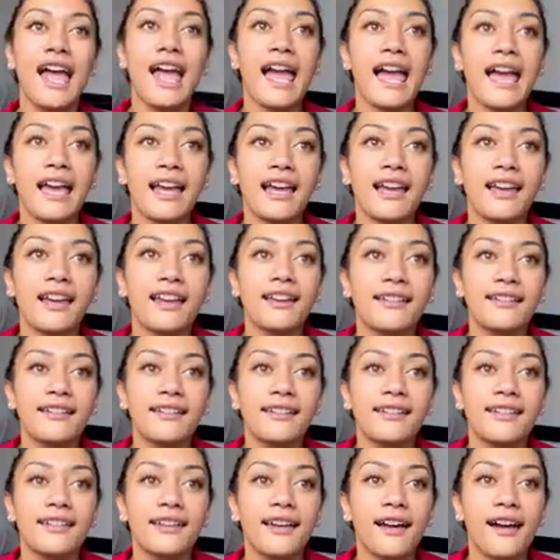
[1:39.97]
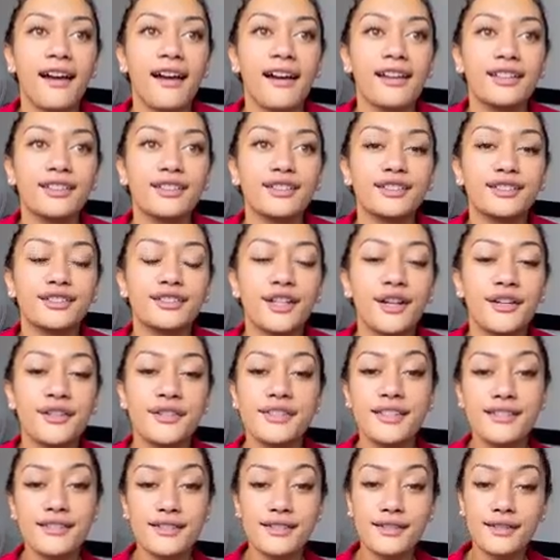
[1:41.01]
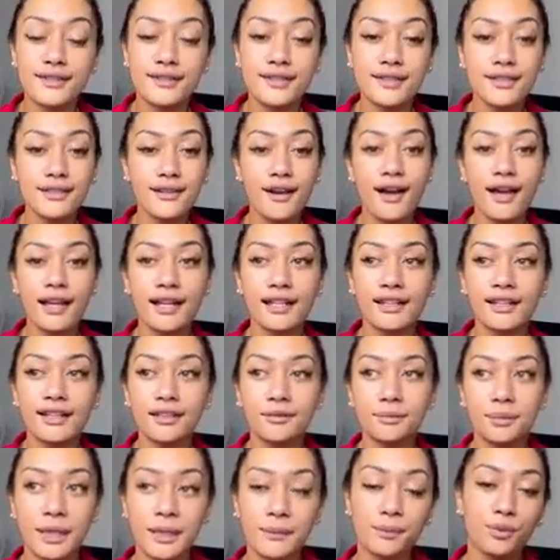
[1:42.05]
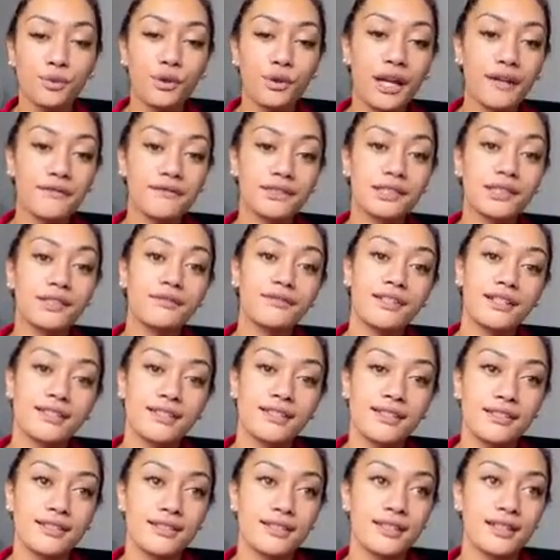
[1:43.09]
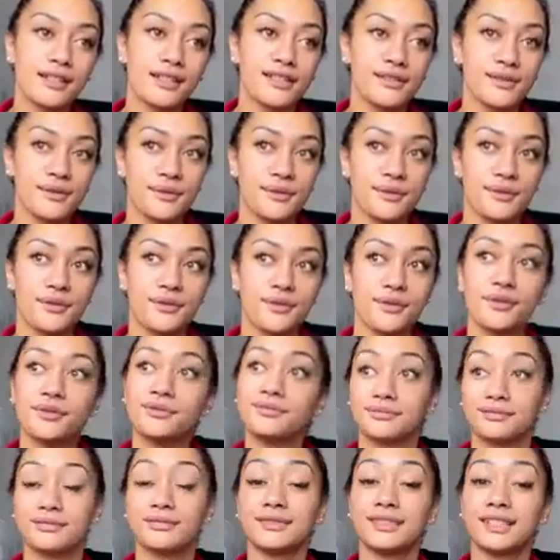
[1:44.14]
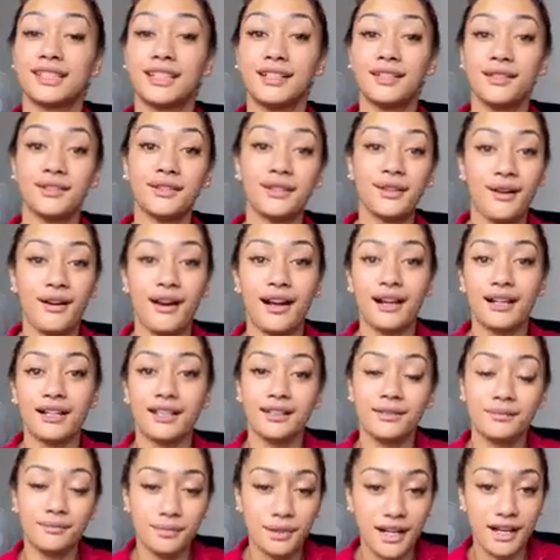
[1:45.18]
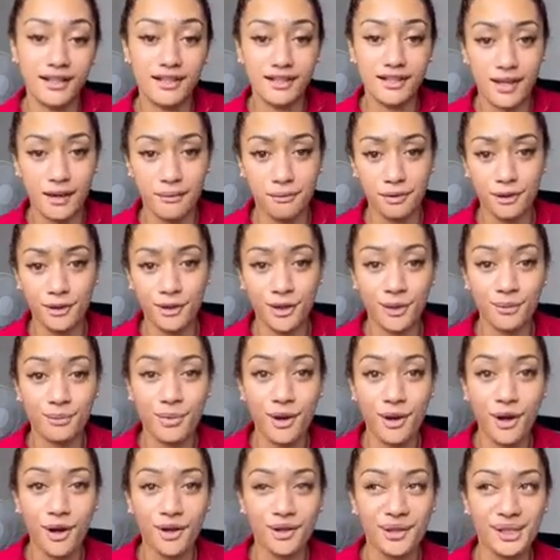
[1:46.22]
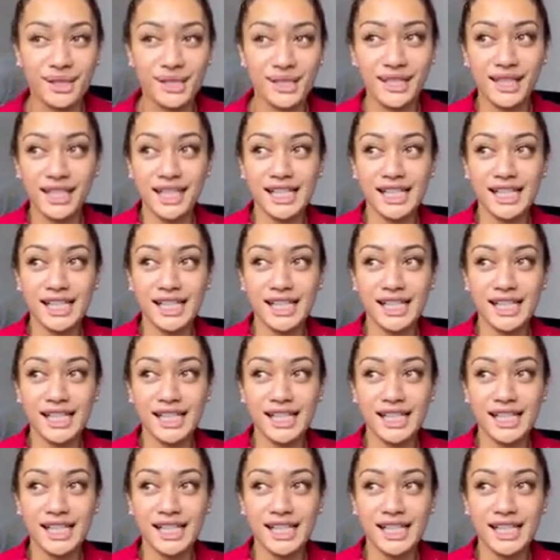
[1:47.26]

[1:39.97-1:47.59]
And, you know, since it's an island, people have to visit it or get on the island by jumping on a boat.